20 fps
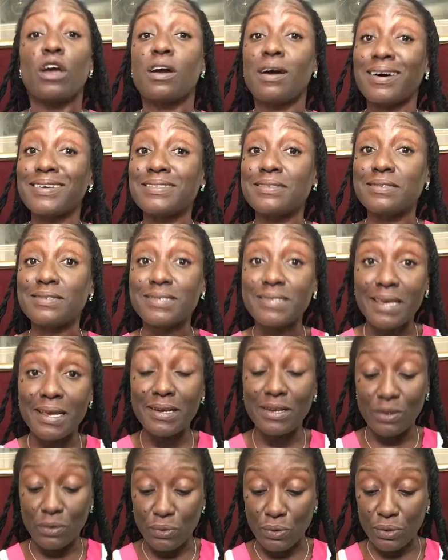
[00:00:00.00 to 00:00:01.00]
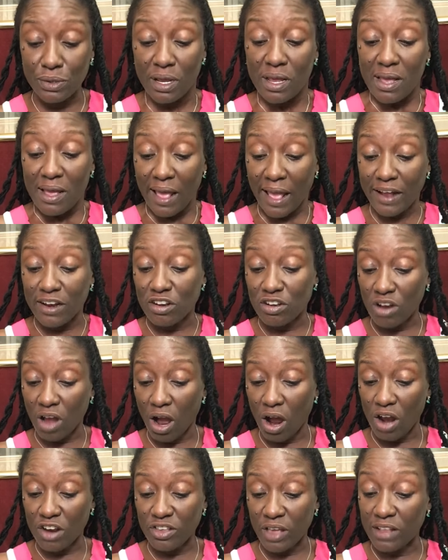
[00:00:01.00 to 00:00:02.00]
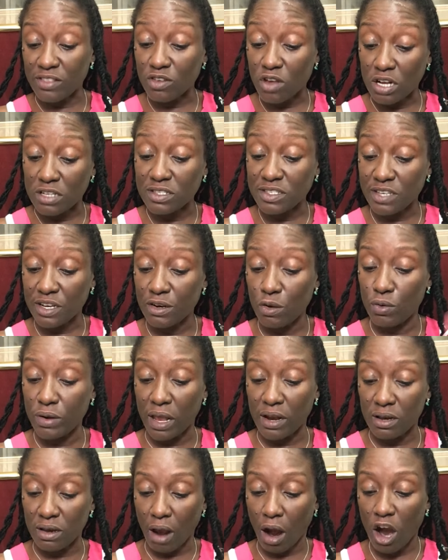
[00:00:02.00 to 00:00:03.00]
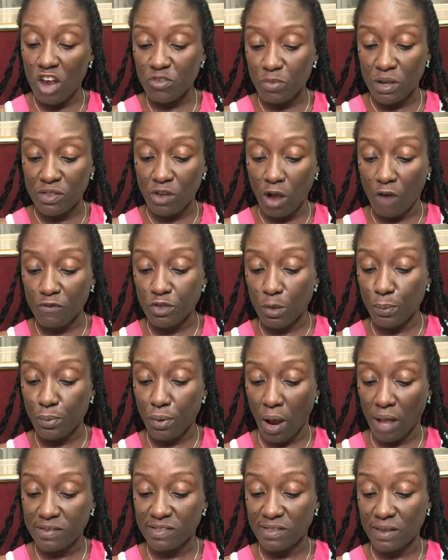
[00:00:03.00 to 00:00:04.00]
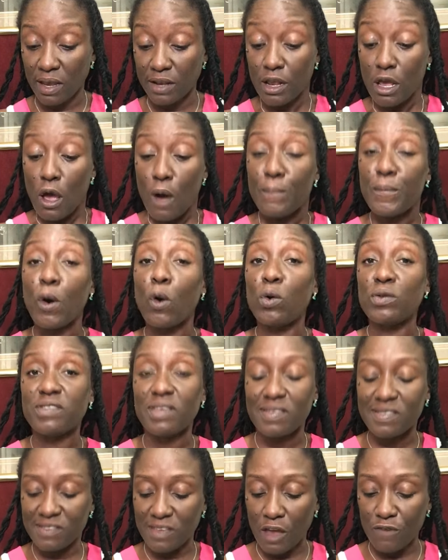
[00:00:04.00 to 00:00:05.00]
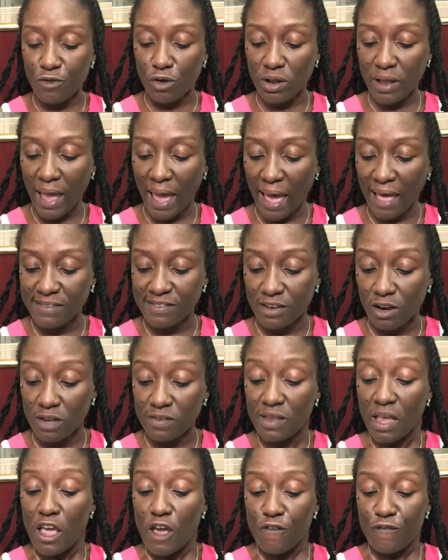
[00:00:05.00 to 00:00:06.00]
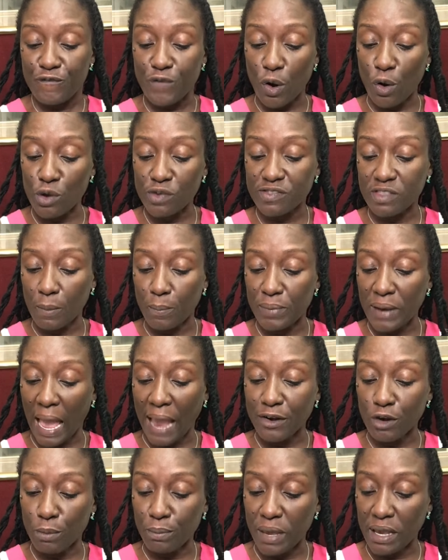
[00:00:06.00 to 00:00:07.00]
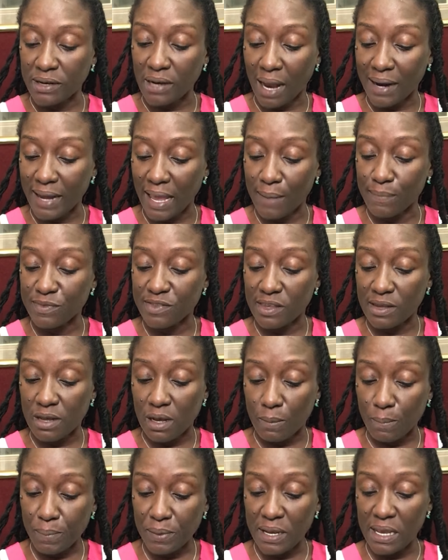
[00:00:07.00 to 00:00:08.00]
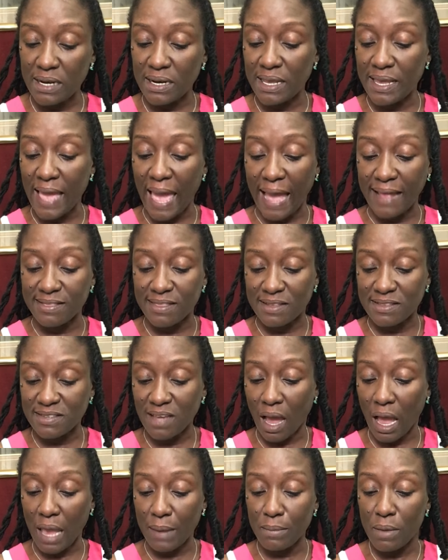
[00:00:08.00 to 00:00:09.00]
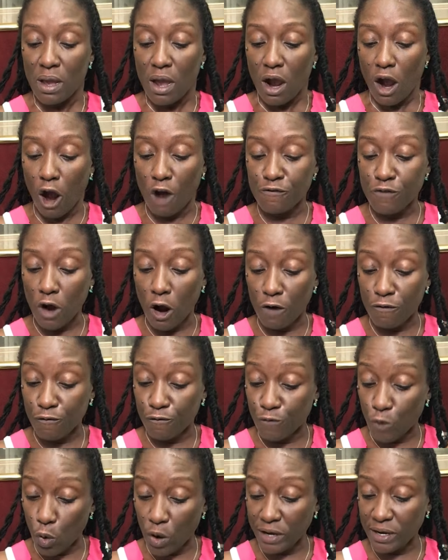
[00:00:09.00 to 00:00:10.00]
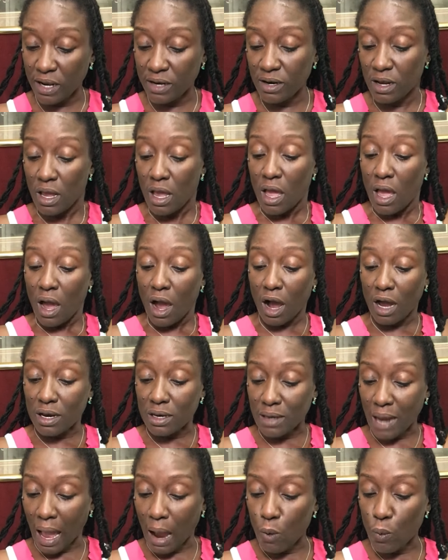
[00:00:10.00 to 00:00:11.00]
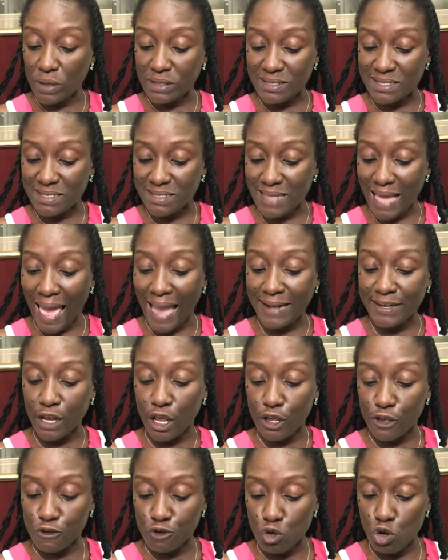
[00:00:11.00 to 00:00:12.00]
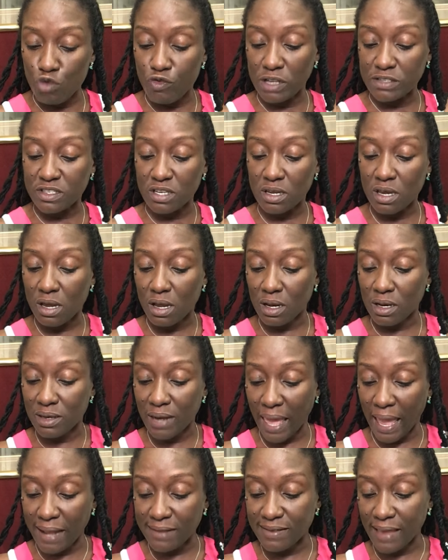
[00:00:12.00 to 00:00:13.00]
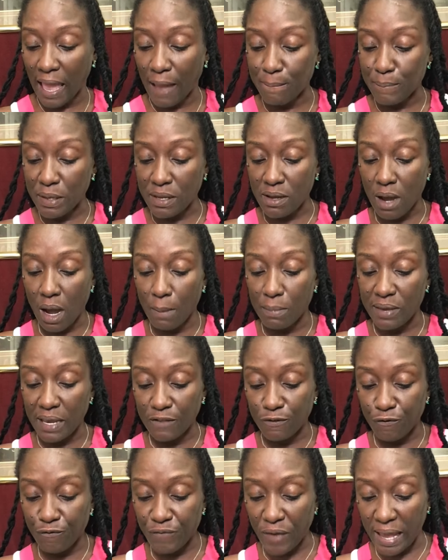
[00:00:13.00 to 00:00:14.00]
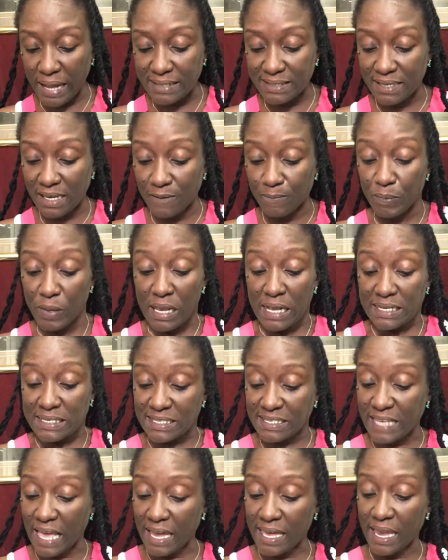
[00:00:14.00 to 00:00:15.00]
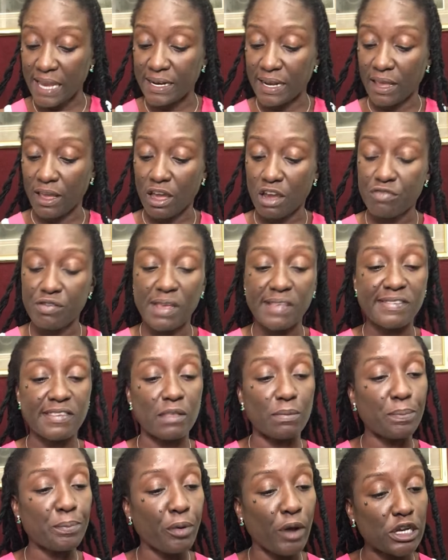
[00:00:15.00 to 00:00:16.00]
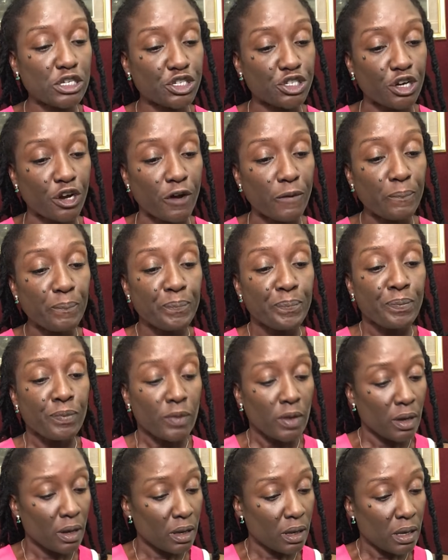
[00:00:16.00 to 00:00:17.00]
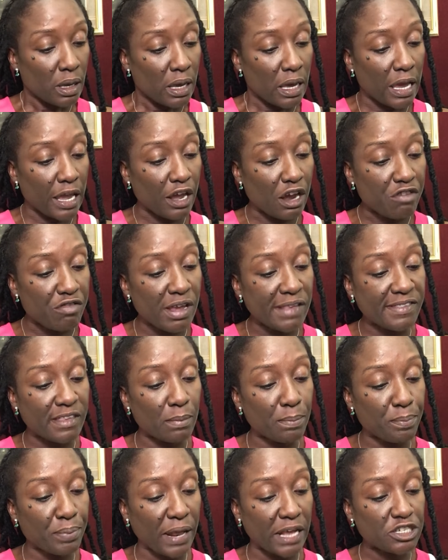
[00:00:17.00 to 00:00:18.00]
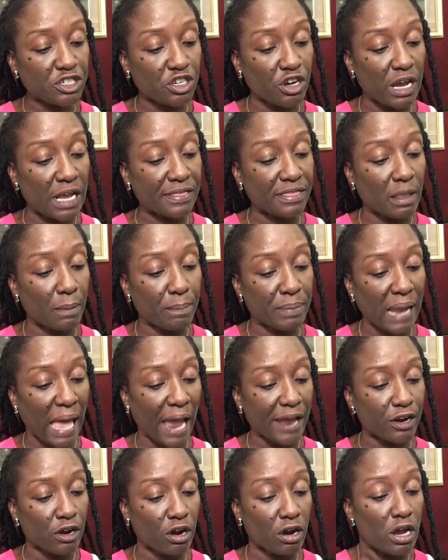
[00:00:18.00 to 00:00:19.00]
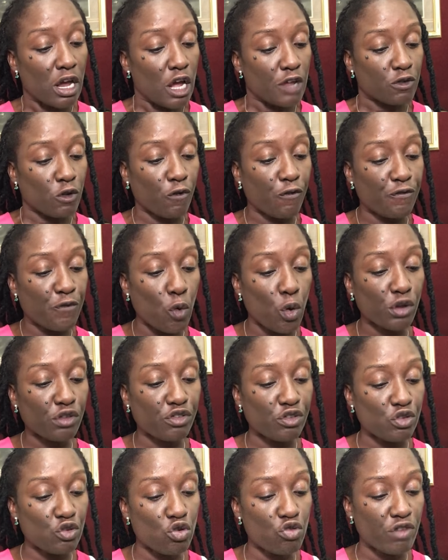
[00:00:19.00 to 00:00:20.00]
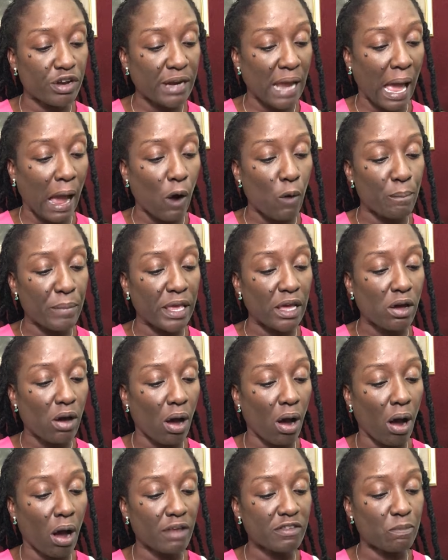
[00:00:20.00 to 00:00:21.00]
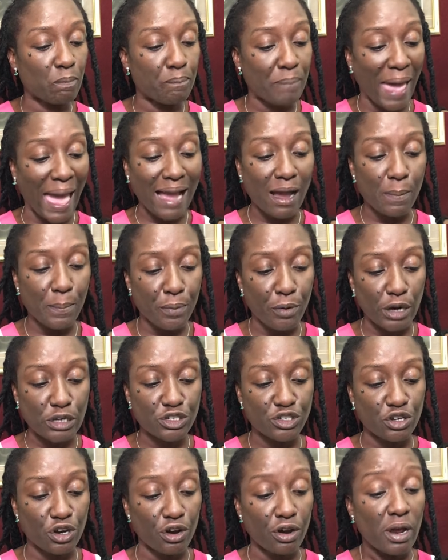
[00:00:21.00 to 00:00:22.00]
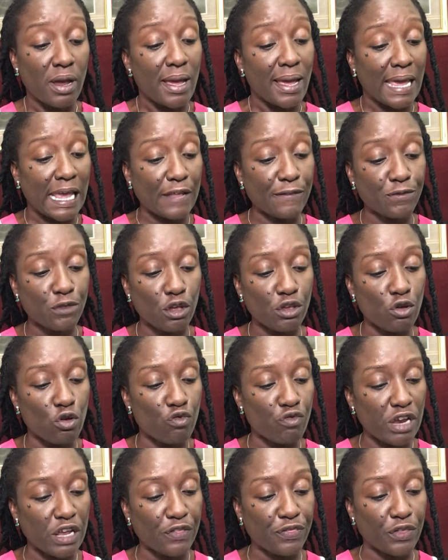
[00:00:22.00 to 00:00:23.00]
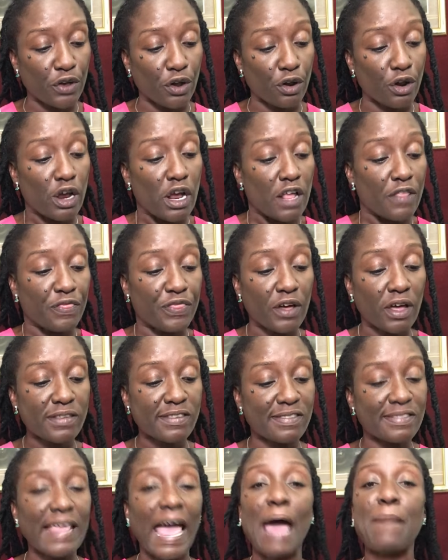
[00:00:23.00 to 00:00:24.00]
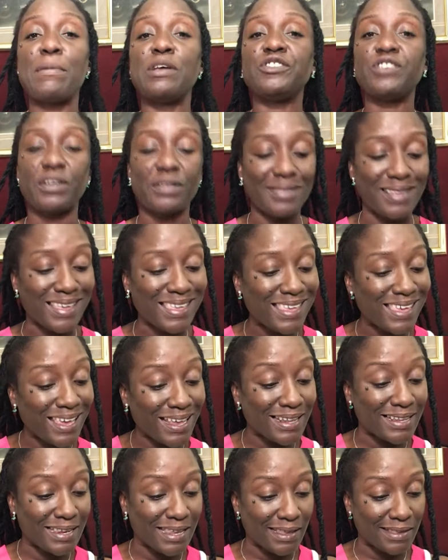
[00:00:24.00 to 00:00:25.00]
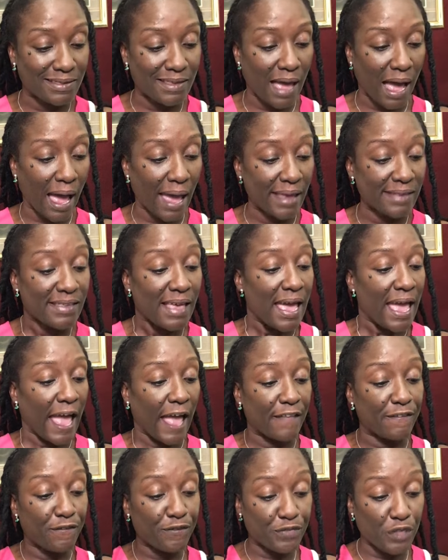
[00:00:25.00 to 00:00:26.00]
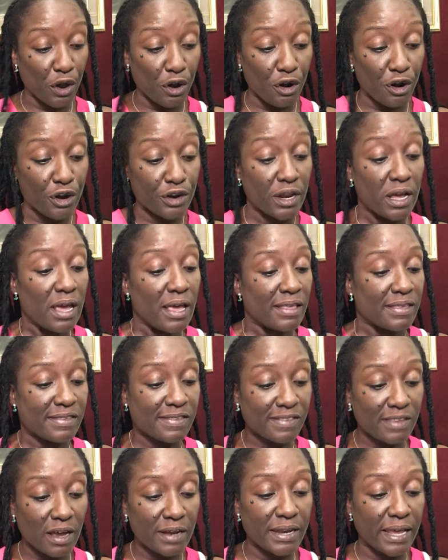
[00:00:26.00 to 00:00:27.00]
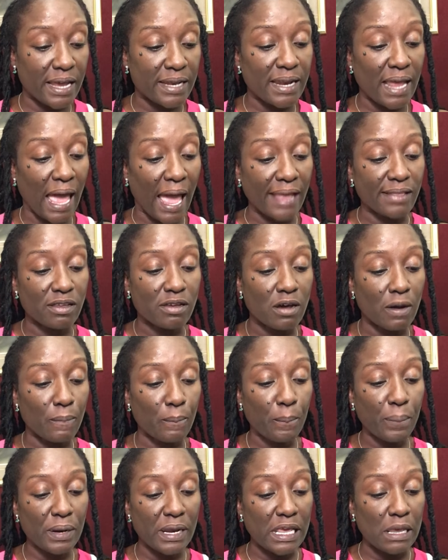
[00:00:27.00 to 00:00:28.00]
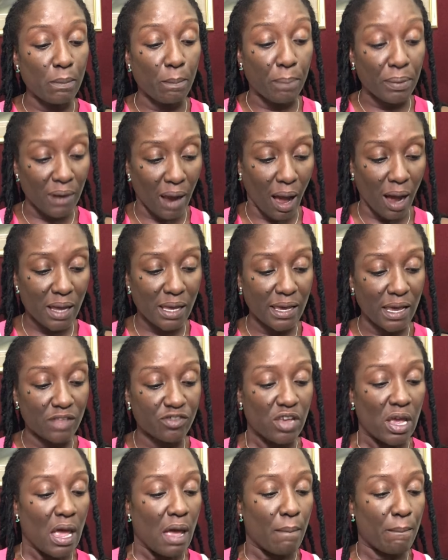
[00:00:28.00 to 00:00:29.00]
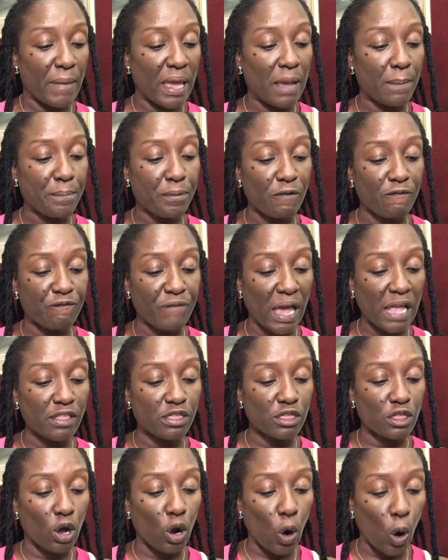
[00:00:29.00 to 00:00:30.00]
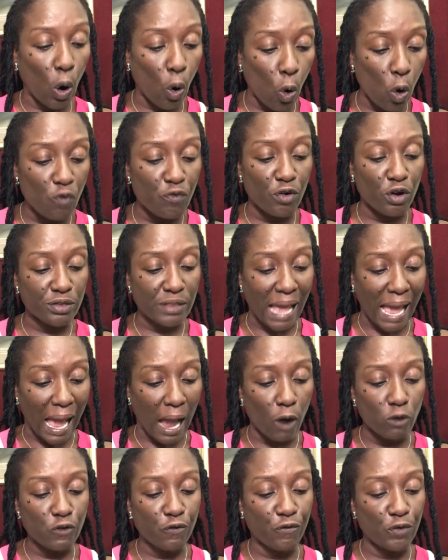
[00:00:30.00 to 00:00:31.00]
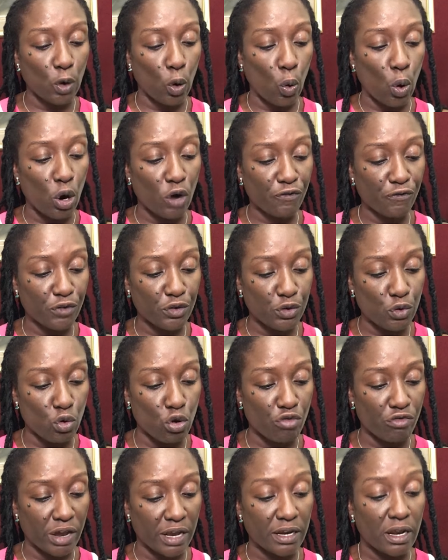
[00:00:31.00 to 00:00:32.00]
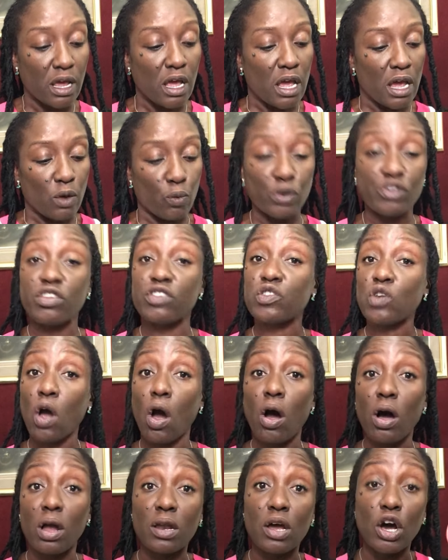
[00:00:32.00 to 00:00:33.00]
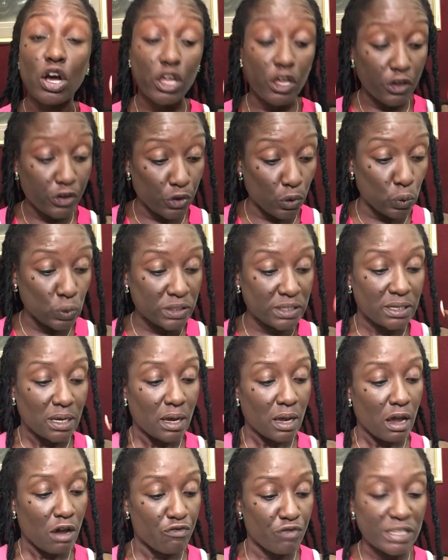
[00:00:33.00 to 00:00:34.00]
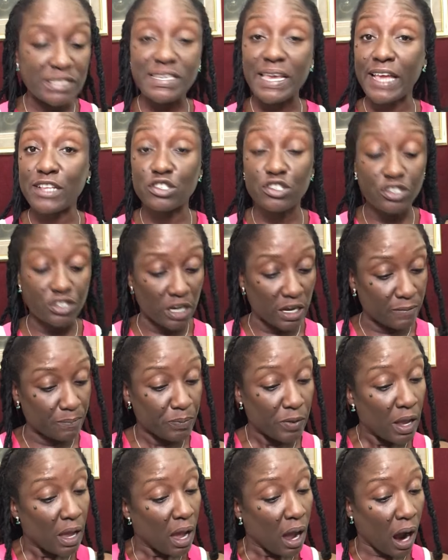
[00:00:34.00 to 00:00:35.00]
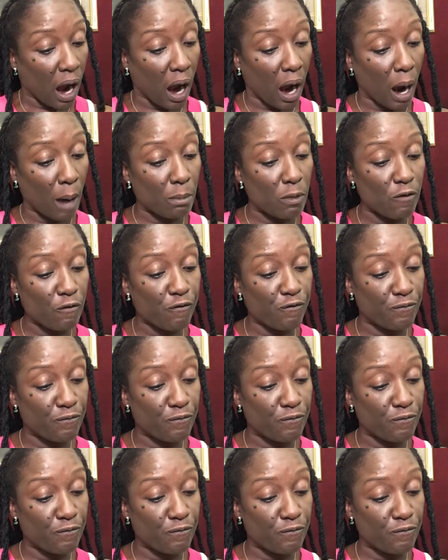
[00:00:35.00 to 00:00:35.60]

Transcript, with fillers: Continued enlarge and continued enlargement of the prostate poses several hazards. First, the bladder may not empty completely at the time of, of voiding, allowing stagnant urine to collect and become infected. Second, increasing pressure Increasing pressure in the bladder to force urine out may cause back pressure in the urethra, thus damaging the kidneys, guys. And third, sudden and complete blockage may prevent the over the outflow of urine, which is called acute retention. Um,